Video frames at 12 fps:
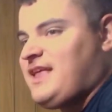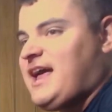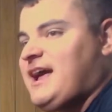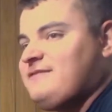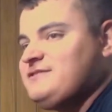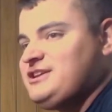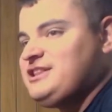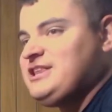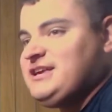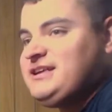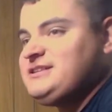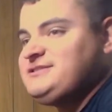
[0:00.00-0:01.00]
After
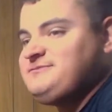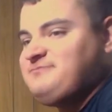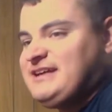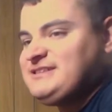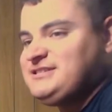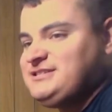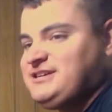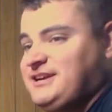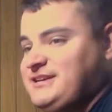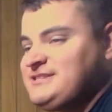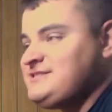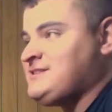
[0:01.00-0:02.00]
these
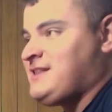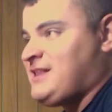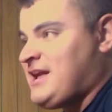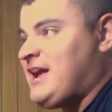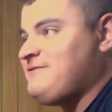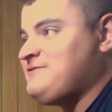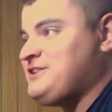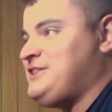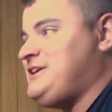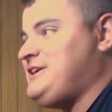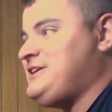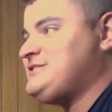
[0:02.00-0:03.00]
messages. After
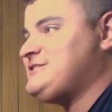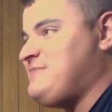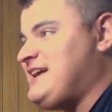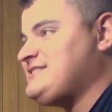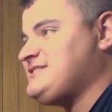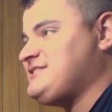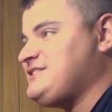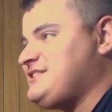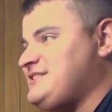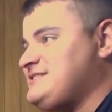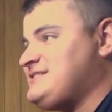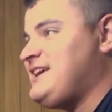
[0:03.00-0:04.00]
these
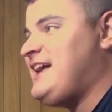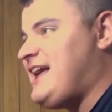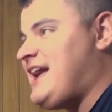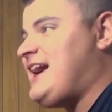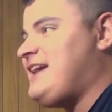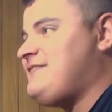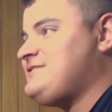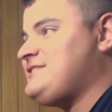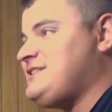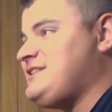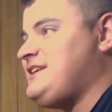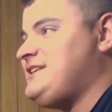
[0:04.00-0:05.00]
messages.
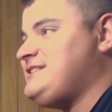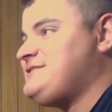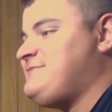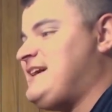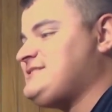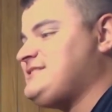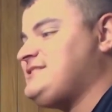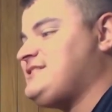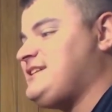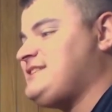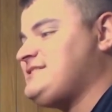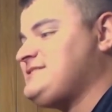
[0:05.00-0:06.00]
After these
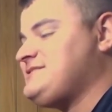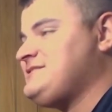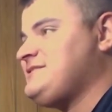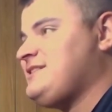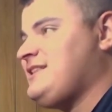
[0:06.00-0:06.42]
messages.